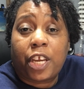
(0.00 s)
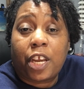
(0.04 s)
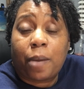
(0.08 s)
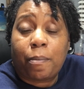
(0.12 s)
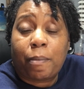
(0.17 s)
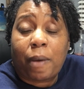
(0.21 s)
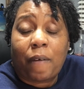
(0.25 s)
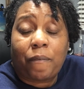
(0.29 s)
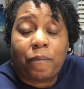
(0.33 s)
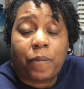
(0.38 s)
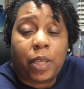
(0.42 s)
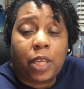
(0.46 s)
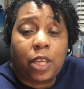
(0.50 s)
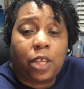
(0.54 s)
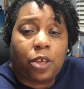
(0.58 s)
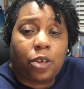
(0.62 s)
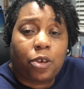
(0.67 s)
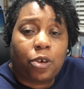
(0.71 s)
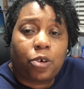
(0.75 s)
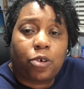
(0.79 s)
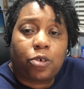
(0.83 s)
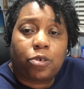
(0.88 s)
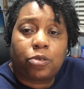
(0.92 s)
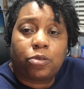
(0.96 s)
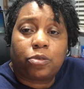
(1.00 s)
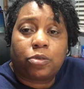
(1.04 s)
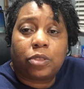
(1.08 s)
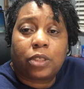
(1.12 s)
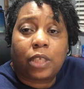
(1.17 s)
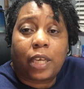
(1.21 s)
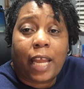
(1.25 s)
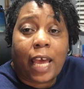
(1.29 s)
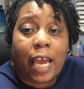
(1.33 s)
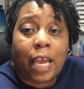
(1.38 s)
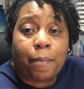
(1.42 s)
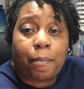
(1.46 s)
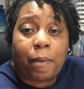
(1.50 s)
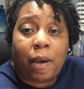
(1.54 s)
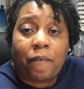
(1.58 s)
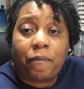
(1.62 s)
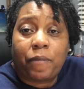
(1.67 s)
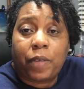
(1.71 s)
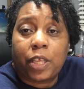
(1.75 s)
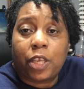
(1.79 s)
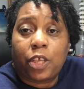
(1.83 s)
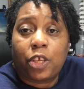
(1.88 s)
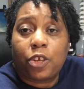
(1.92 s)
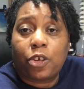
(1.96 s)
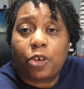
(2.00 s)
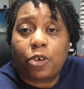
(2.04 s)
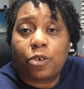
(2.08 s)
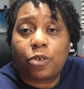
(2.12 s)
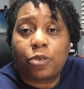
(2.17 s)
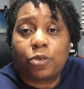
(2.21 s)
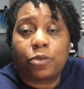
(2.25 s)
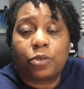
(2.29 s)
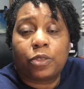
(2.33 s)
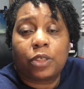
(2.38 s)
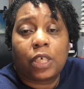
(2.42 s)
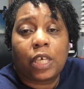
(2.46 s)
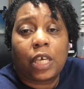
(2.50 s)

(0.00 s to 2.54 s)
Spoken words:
my video, like my video,